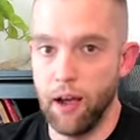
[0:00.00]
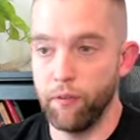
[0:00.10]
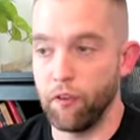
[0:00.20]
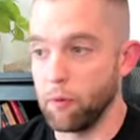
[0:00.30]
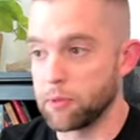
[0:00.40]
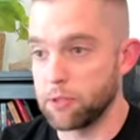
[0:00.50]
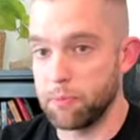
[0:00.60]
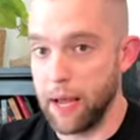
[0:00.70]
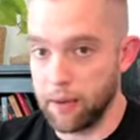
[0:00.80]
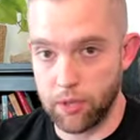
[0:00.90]
from
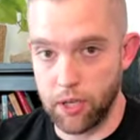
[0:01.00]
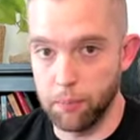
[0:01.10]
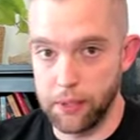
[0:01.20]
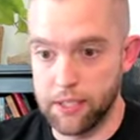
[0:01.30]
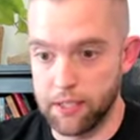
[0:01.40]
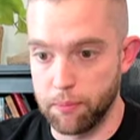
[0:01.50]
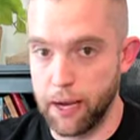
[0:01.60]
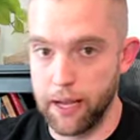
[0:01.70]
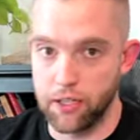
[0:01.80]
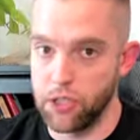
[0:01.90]
spam companies that
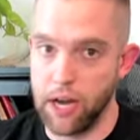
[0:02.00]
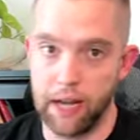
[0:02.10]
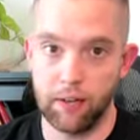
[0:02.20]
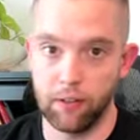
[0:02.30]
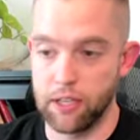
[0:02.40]
buy a giant